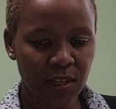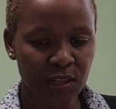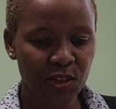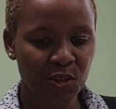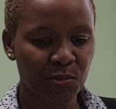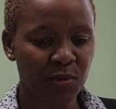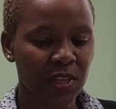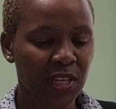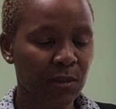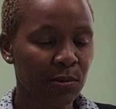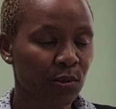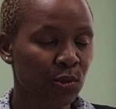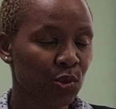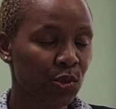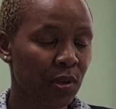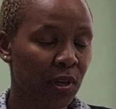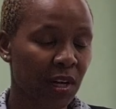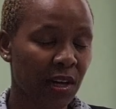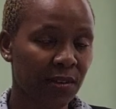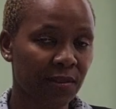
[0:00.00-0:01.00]
to be able to
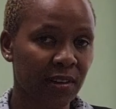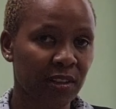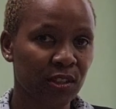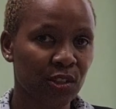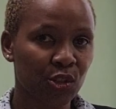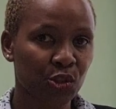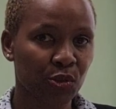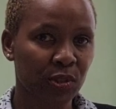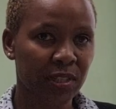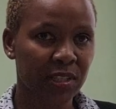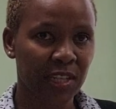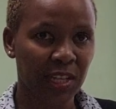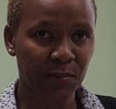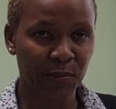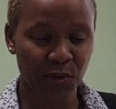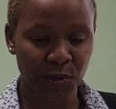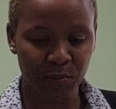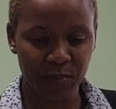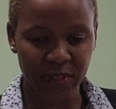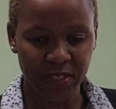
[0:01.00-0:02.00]
cover its
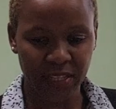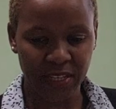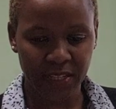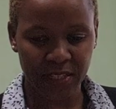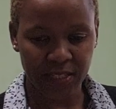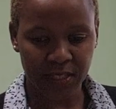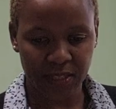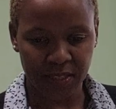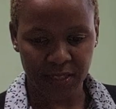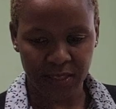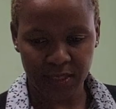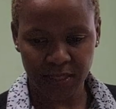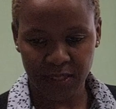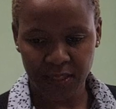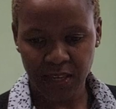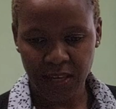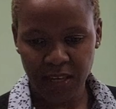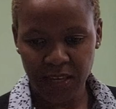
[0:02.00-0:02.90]
short-term obligations.